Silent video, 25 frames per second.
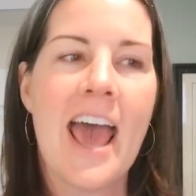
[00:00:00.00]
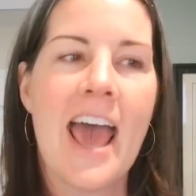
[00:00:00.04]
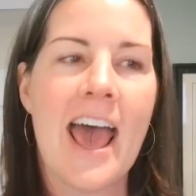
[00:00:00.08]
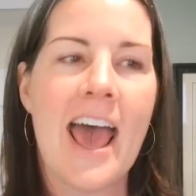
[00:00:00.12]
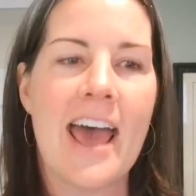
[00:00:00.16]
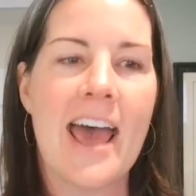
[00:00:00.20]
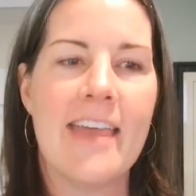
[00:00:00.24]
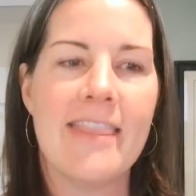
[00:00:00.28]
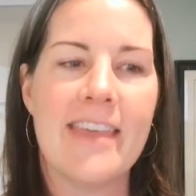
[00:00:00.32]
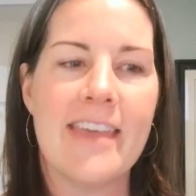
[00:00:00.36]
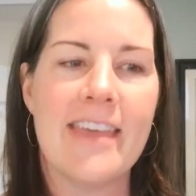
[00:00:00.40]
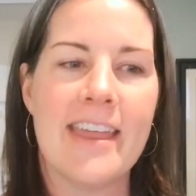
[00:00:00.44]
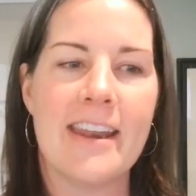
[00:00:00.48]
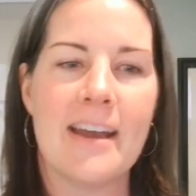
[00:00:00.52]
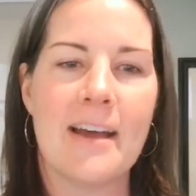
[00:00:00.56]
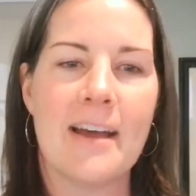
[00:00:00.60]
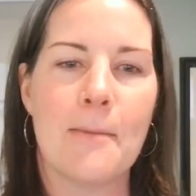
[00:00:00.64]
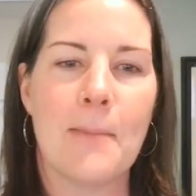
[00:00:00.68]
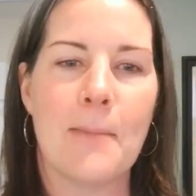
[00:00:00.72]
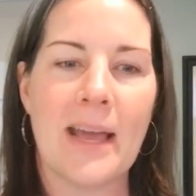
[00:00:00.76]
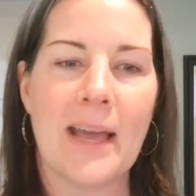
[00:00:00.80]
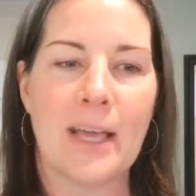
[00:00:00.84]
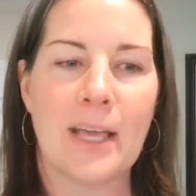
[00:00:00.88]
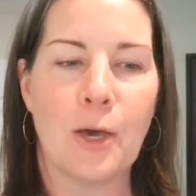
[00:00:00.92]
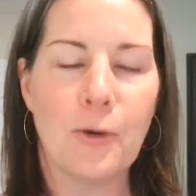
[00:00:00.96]
And then
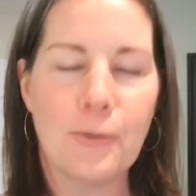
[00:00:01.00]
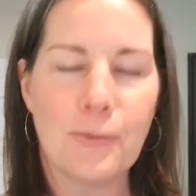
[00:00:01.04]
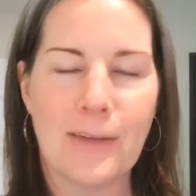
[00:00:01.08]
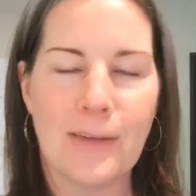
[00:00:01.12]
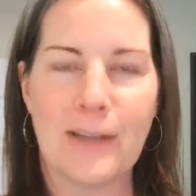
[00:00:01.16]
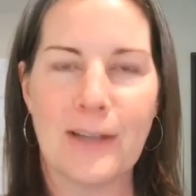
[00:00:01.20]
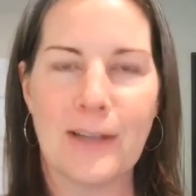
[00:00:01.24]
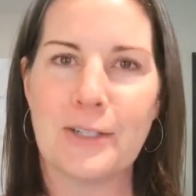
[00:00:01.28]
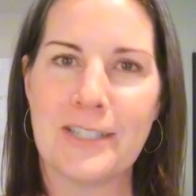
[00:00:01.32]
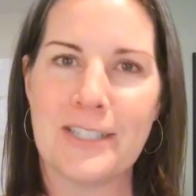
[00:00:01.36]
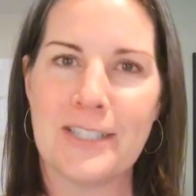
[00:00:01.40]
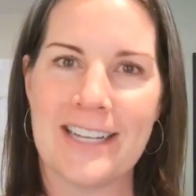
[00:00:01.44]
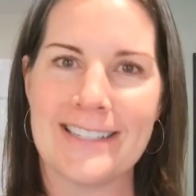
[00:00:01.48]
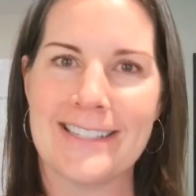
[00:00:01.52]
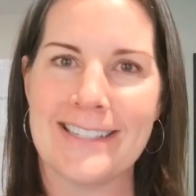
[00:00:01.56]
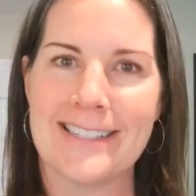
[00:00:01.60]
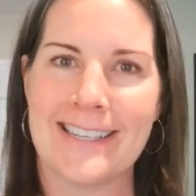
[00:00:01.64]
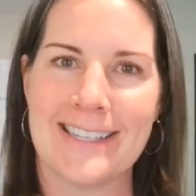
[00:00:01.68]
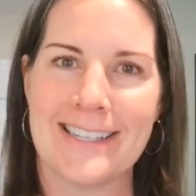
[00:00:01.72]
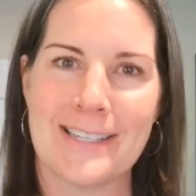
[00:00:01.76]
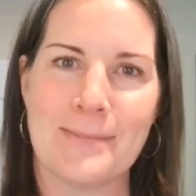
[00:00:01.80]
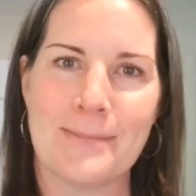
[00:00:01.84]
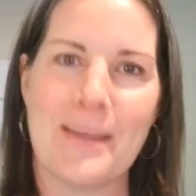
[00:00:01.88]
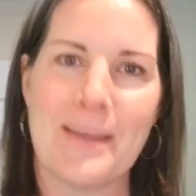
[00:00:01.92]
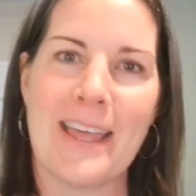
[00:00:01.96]
my co-founder,
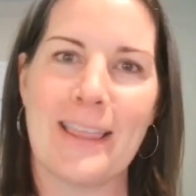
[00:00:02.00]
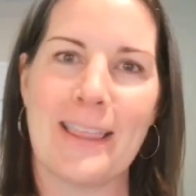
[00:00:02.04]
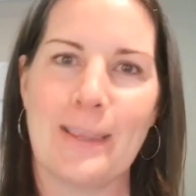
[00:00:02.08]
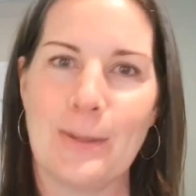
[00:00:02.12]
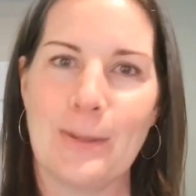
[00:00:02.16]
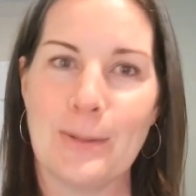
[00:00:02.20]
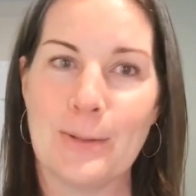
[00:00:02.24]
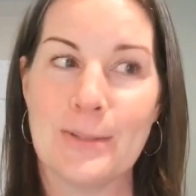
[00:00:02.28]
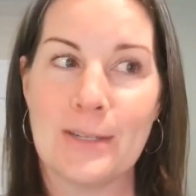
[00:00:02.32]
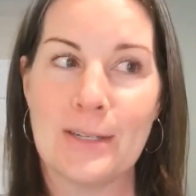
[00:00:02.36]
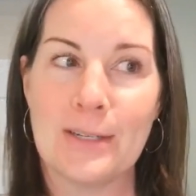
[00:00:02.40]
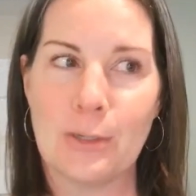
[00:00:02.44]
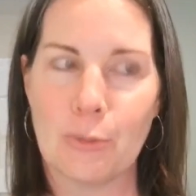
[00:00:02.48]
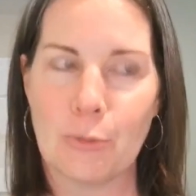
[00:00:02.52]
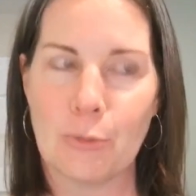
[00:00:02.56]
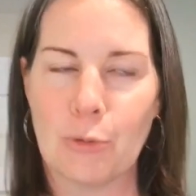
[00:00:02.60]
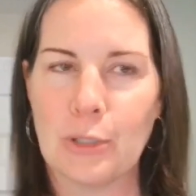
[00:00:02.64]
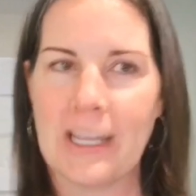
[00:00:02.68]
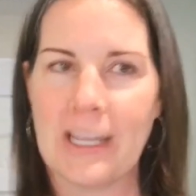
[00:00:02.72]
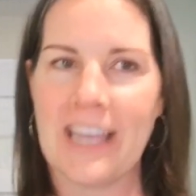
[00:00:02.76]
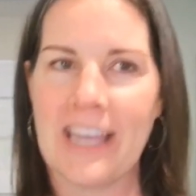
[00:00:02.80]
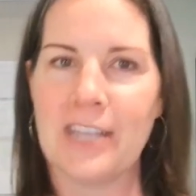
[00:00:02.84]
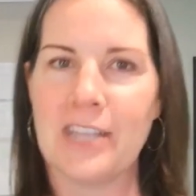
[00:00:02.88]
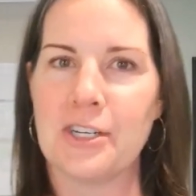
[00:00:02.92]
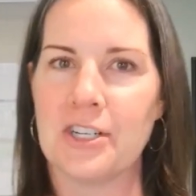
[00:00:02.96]
Jessica Smith, who's an
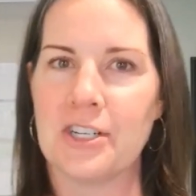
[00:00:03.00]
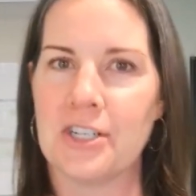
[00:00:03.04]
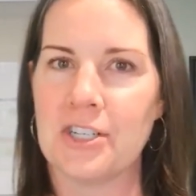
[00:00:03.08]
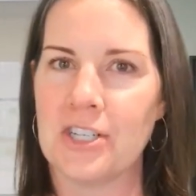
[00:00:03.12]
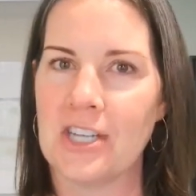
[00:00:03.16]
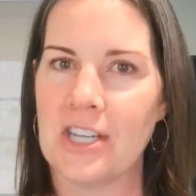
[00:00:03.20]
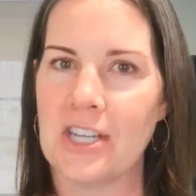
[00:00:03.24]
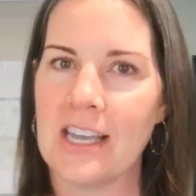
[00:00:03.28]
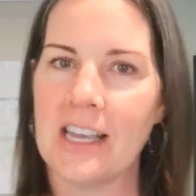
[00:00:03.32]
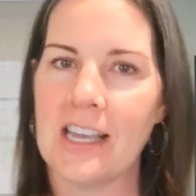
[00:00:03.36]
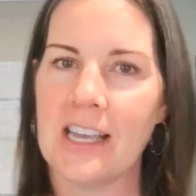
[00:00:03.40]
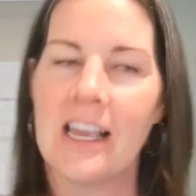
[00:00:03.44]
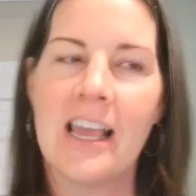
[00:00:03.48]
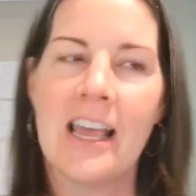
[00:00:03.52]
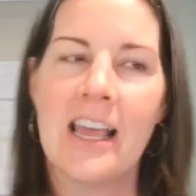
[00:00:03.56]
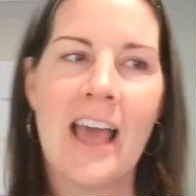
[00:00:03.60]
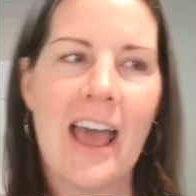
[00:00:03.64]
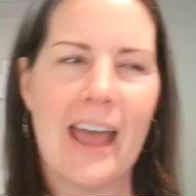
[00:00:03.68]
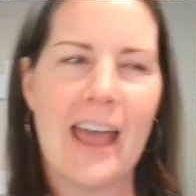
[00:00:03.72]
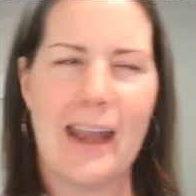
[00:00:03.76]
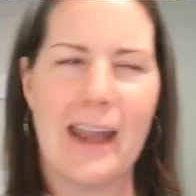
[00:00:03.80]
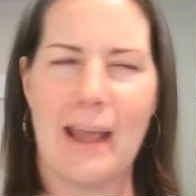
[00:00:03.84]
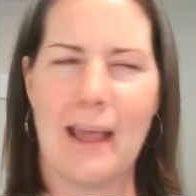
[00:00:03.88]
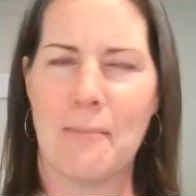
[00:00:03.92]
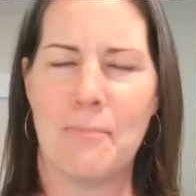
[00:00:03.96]
enrolled agent, she
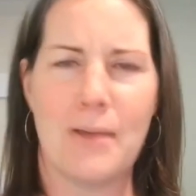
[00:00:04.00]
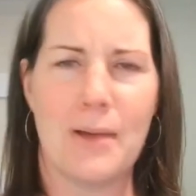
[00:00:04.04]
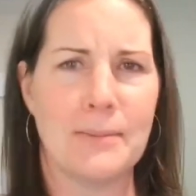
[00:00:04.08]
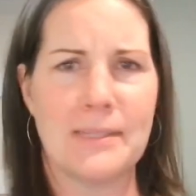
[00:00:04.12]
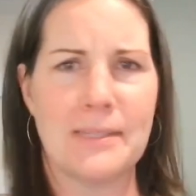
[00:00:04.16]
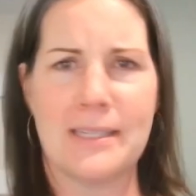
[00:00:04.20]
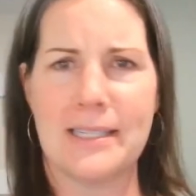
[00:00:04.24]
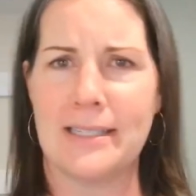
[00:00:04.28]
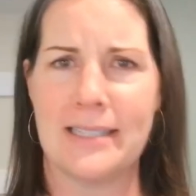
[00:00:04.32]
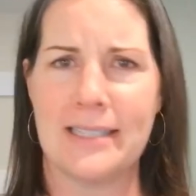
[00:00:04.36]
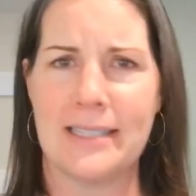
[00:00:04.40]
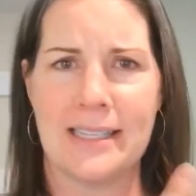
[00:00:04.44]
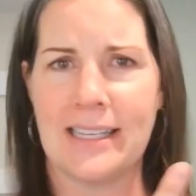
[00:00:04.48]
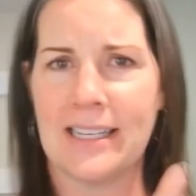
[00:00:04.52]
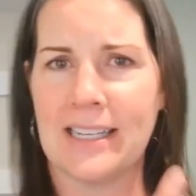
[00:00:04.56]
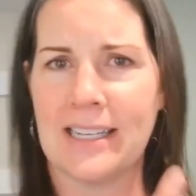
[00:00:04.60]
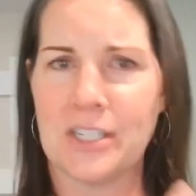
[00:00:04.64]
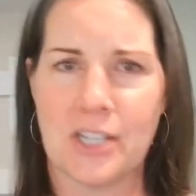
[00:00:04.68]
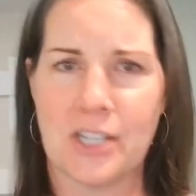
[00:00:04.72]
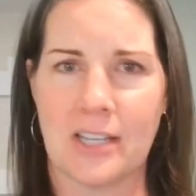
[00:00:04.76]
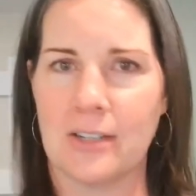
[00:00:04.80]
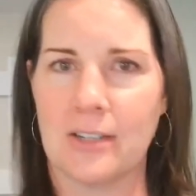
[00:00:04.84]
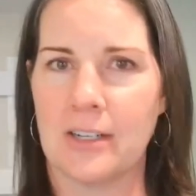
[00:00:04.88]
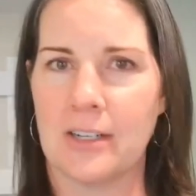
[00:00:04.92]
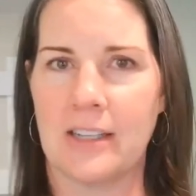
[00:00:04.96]
and I bumped into
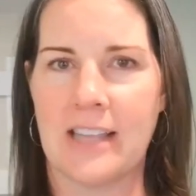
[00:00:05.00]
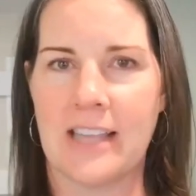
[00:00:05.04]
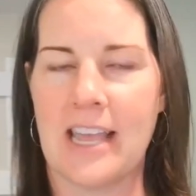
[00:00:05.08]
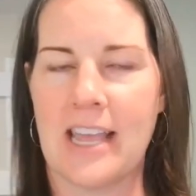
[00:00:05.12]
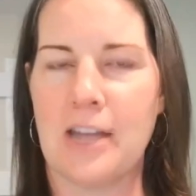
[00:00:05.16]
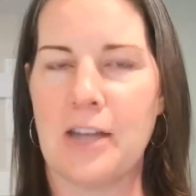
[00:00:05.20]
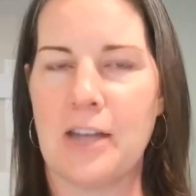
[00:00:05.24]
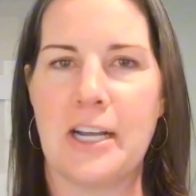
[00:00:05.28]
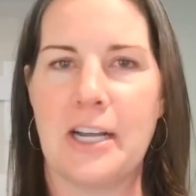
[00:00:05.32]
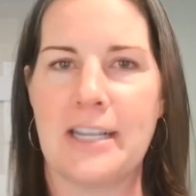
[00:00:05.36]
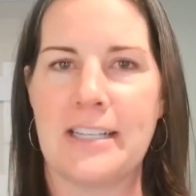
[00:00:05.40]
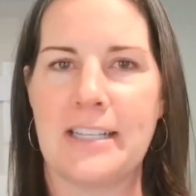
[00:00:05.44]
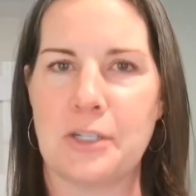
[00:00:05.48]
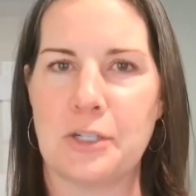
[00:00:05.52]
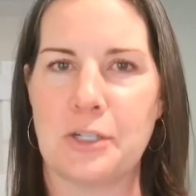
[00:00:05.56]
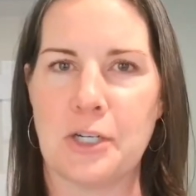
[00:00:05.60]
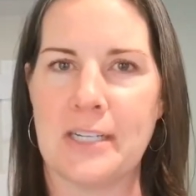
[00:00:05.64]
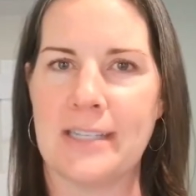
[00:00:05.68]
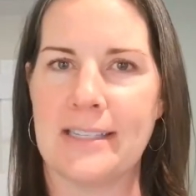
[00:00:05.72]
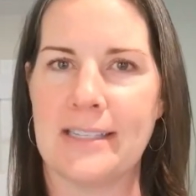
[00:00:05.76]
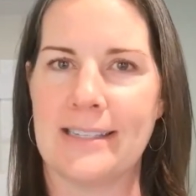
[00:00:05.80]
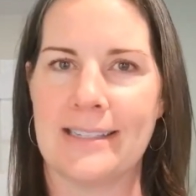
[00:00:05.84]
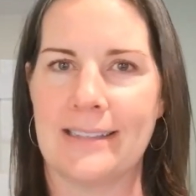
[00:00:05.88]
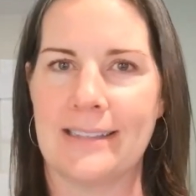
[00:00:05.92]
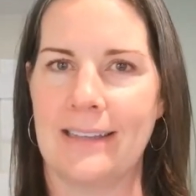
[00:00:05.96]
each other on the internet
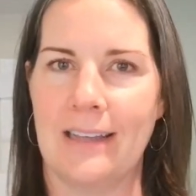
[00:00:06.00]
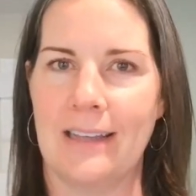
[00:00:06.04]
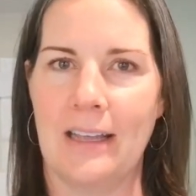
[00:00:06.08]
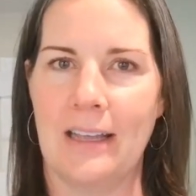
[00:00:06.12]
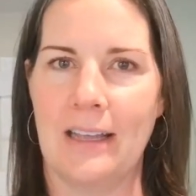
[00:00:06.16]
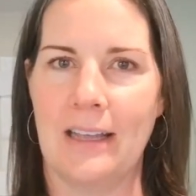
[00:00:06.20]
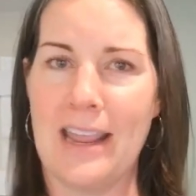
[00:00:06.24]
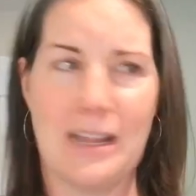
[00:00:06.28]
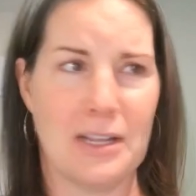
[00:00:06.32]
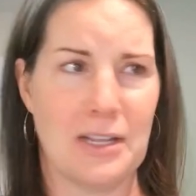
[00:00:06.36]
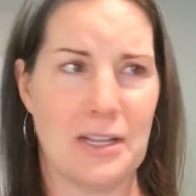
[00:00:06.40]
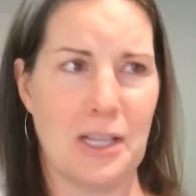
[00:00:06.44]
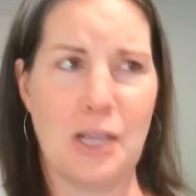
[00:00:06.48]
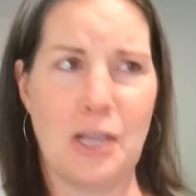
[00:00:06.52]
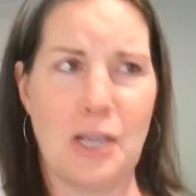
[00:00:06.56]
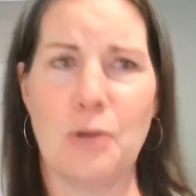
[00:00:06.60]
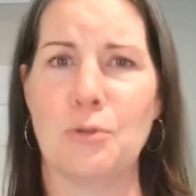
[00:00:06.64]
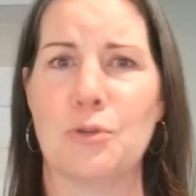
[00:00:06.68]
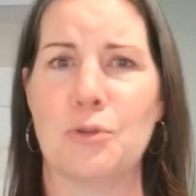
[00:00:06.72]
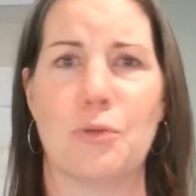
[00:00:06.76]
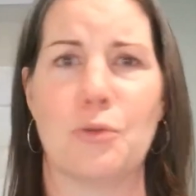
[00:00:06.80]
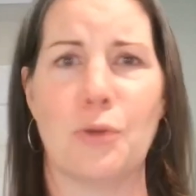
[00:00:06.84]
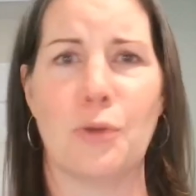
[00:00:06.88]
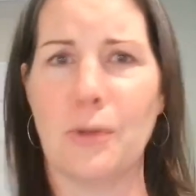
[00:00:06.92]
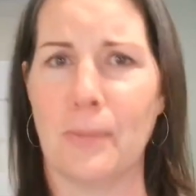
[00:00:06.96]
streets in a
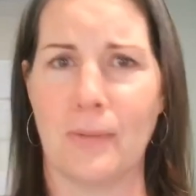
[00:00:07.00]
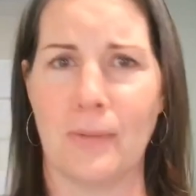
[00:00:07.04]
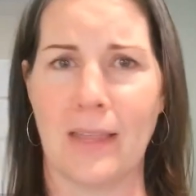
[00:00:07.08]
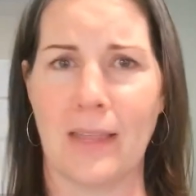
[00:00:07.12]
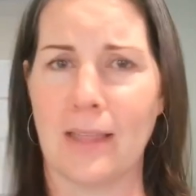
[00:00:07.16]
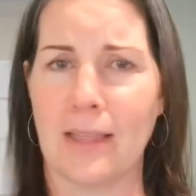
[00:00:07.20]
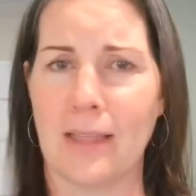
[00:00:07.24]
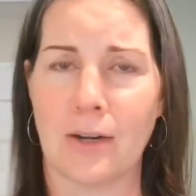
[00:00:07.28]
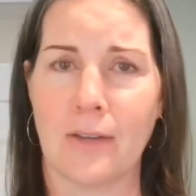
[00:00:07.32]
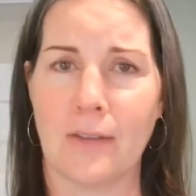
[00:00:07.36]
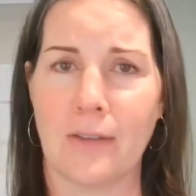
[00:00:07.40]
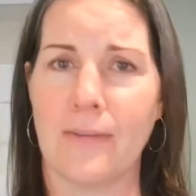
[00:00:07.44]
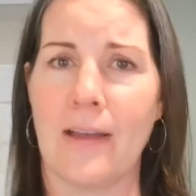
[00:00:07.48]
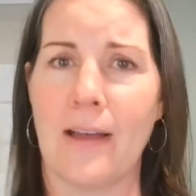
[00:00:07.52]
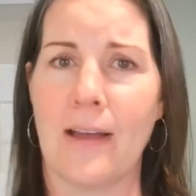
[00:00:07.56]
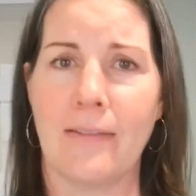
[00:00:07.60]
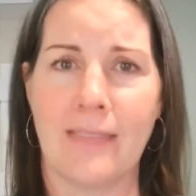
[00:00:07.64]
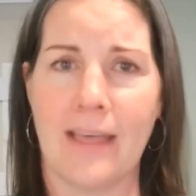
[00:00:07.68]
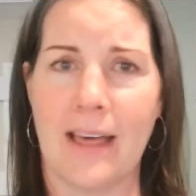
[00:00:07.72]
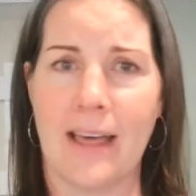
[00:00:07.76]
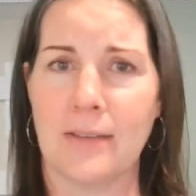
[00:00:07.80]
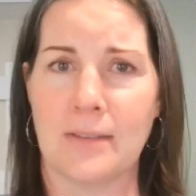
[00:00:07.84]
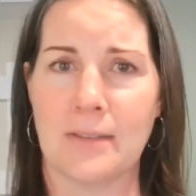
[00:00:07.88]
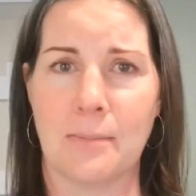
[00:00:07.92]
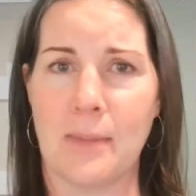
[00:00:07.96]
huge group of
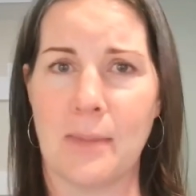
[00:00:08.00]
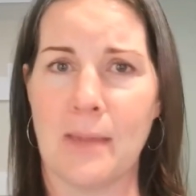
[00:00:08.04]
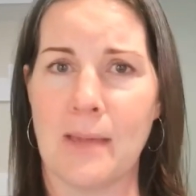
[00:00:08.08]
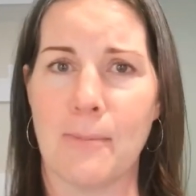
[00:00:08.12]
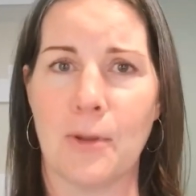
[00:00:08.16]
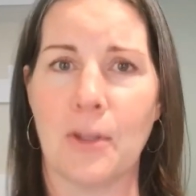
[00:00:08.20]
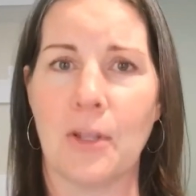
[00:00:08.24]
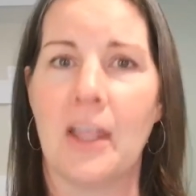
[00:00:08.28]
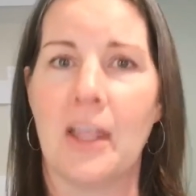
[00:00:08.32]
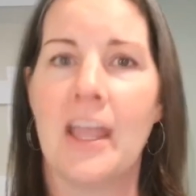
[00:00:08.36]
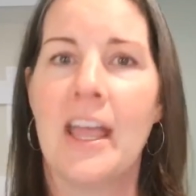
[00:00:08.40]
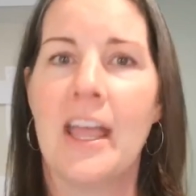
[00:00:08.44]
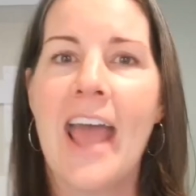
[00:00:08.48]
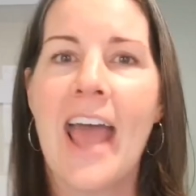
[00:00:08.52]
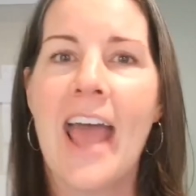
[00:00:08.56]
35,000 people.